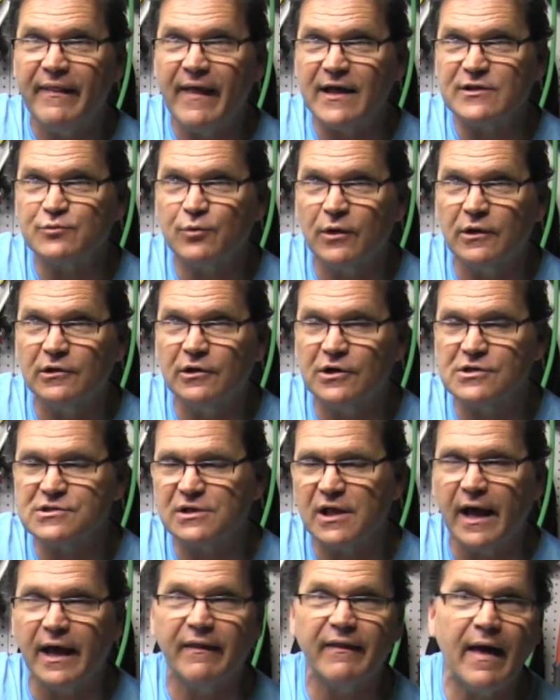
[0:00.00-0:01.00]
that's what it
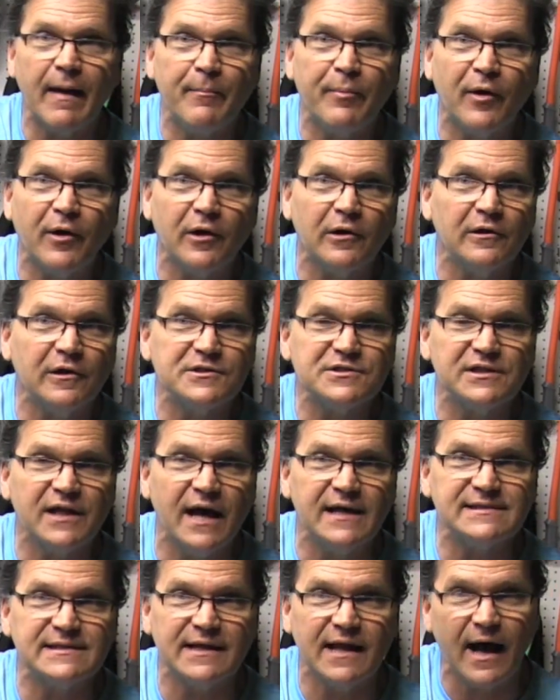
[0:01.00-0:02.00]
looks like that puddle looks
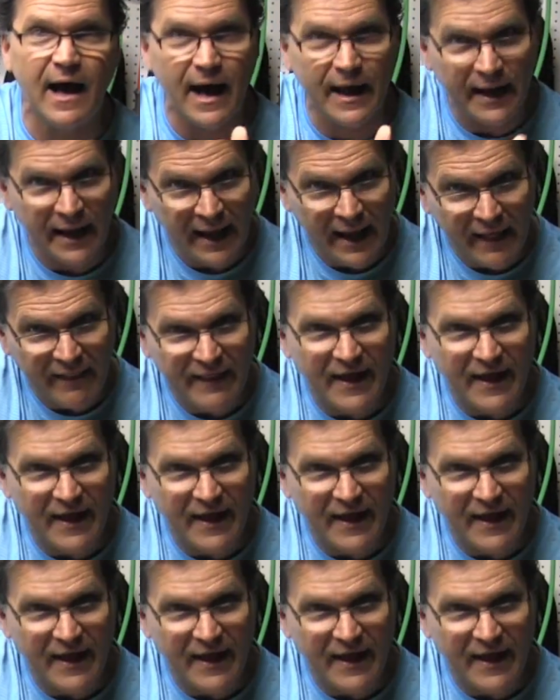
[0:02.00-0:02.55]
nice and hot